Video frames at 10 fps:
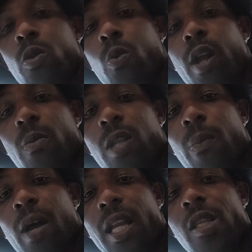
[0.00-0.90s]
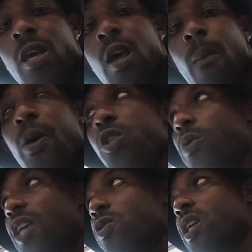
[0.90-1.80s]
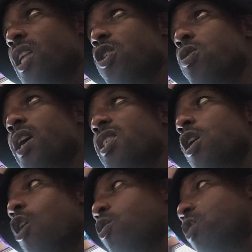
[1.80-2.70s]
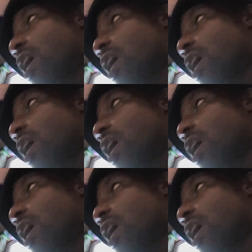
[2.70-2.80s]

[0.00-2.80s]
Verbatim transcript: you want their money, but you realize you kicked out the trans and all you